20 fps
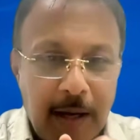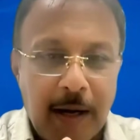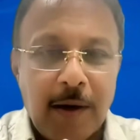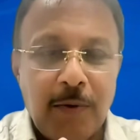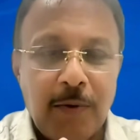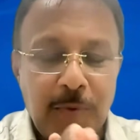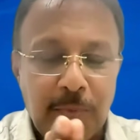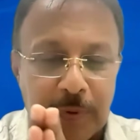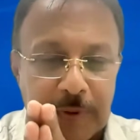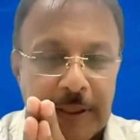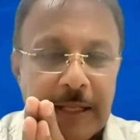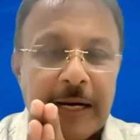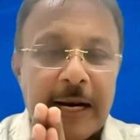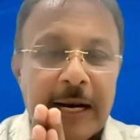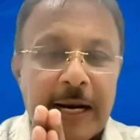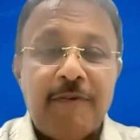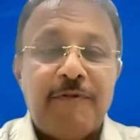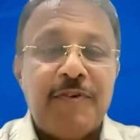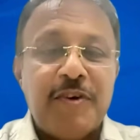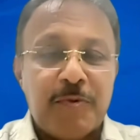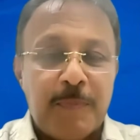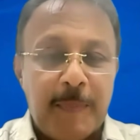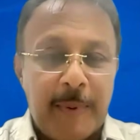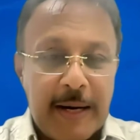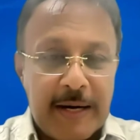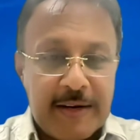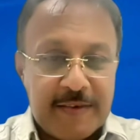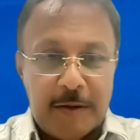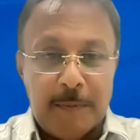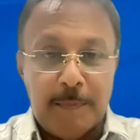how the life is
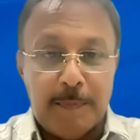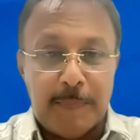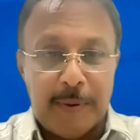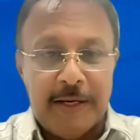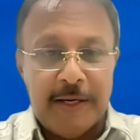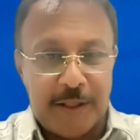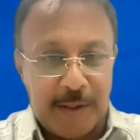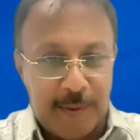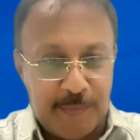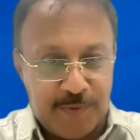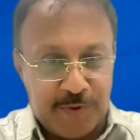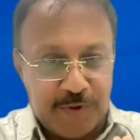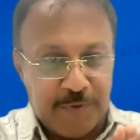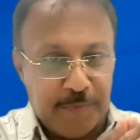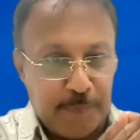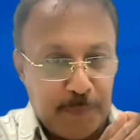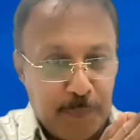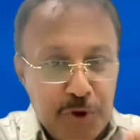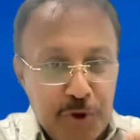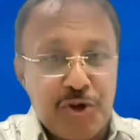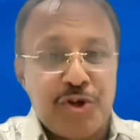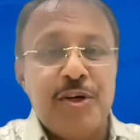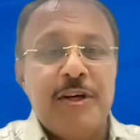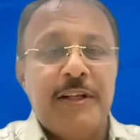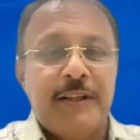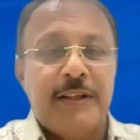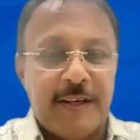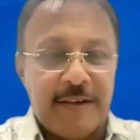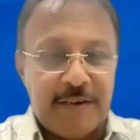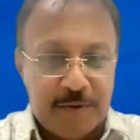made simple in terms of
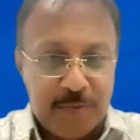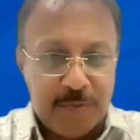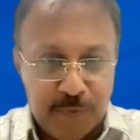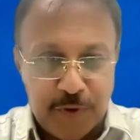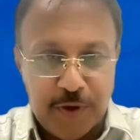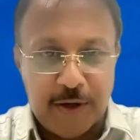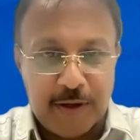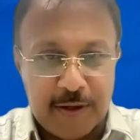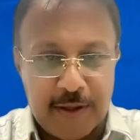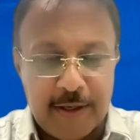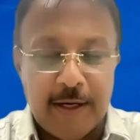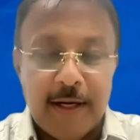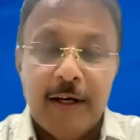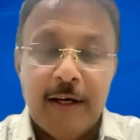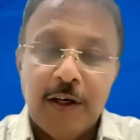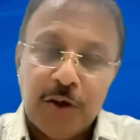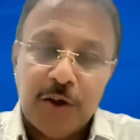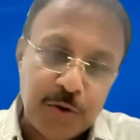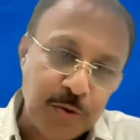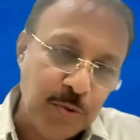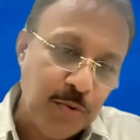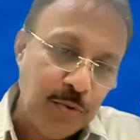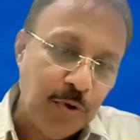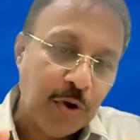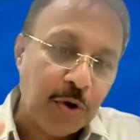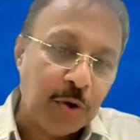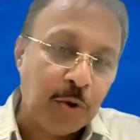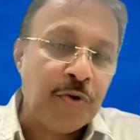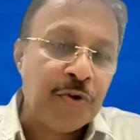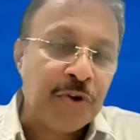pushing this work
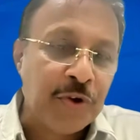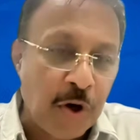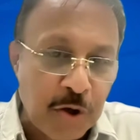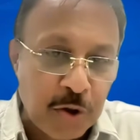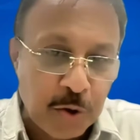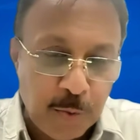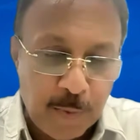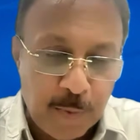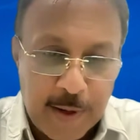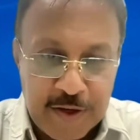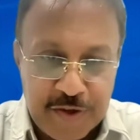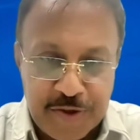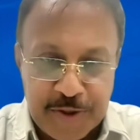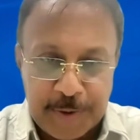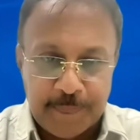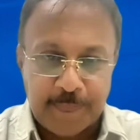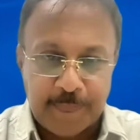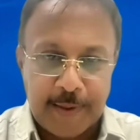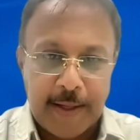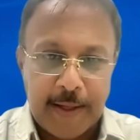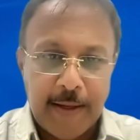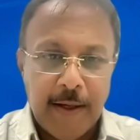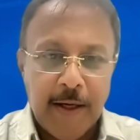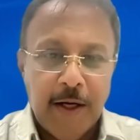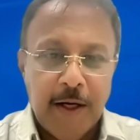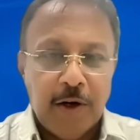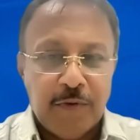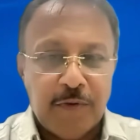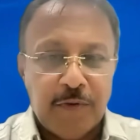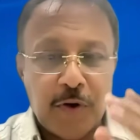to Rotary.org.
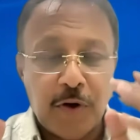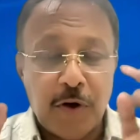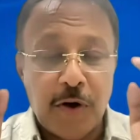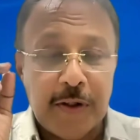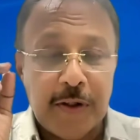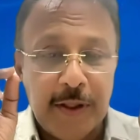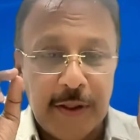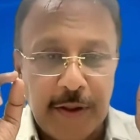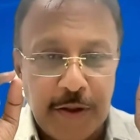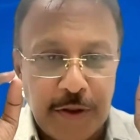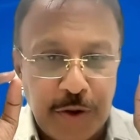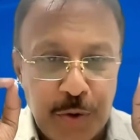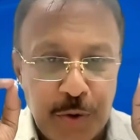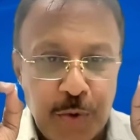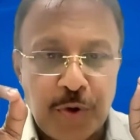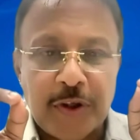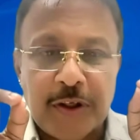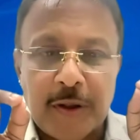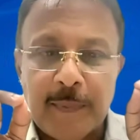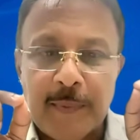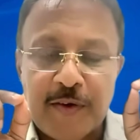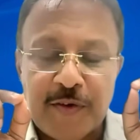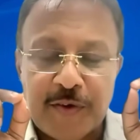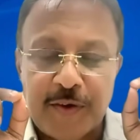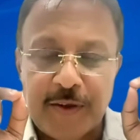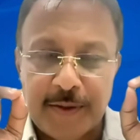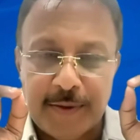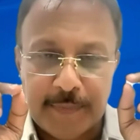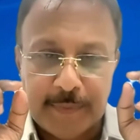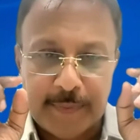For all the
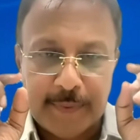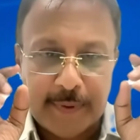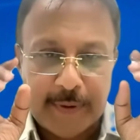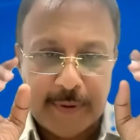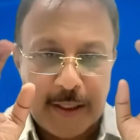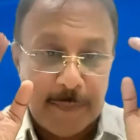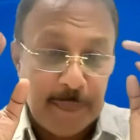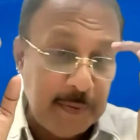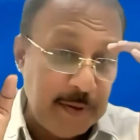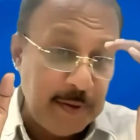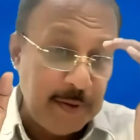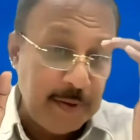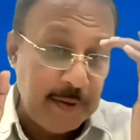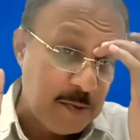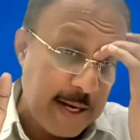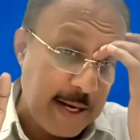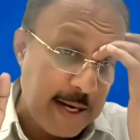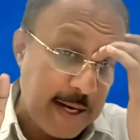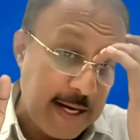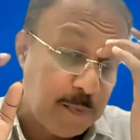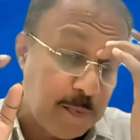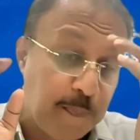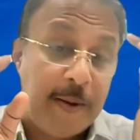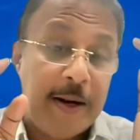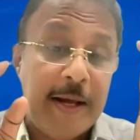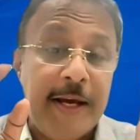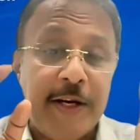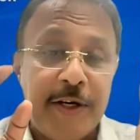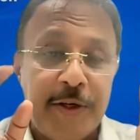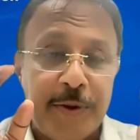newcomers here, let me just
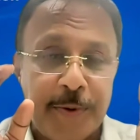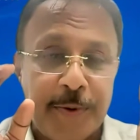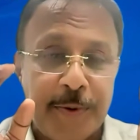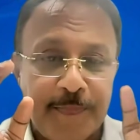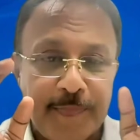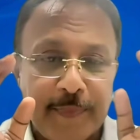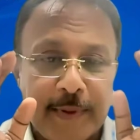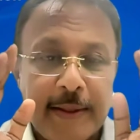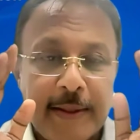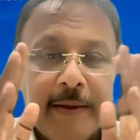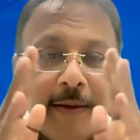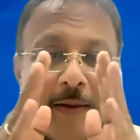explain you